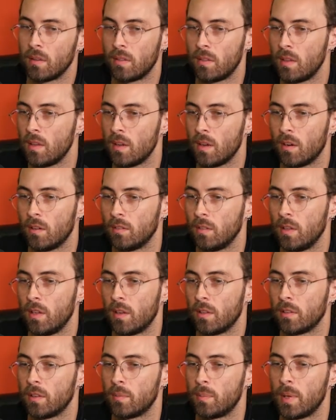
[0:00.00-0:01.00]
the only
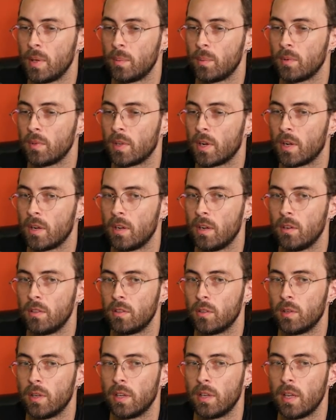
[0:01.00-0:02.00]
other people that i know
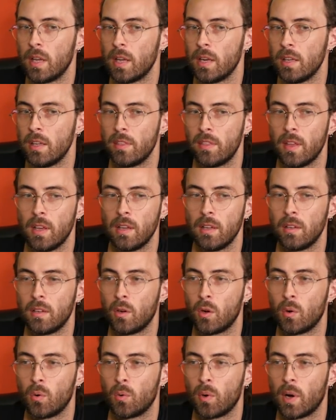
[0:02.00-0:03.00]
doing anything
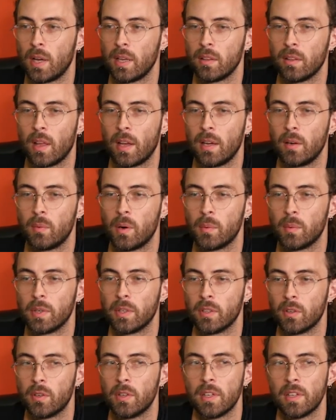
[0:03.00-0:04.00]
quite like what we're
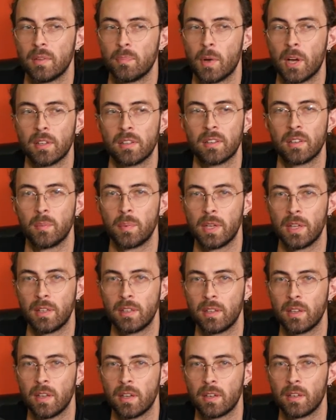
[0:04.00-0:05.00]
doing is monster
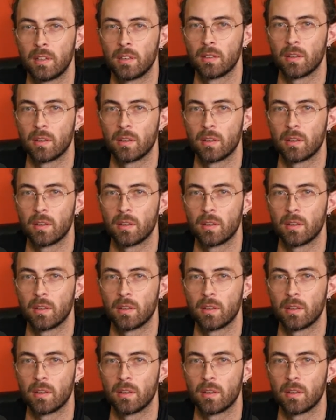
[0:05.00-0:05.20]
piece theater